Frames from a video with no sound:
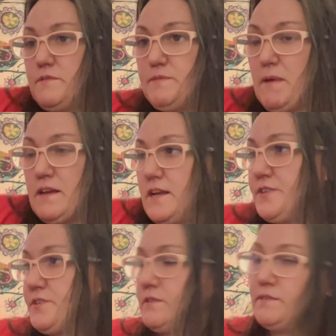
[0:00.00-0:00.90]
by
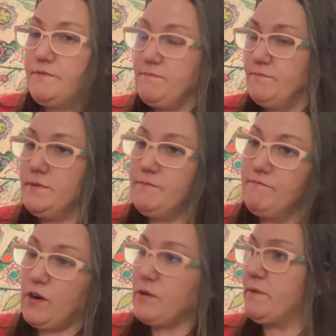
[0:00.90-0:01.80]
nature of the
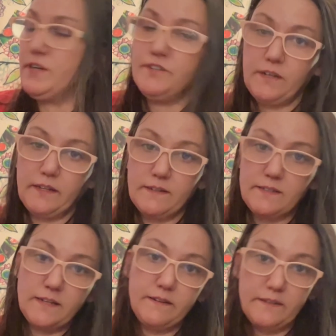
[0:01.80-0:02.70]
verbiage, like
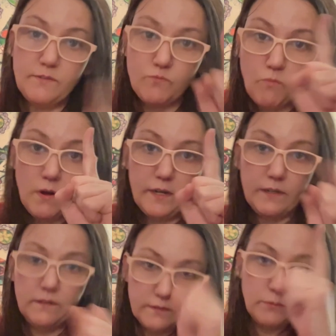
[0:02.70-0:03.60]
the
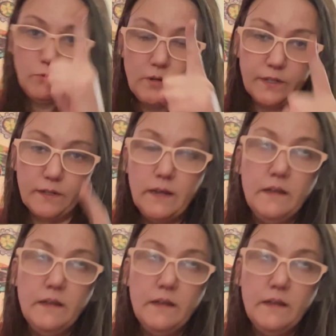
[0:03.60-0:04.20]
one.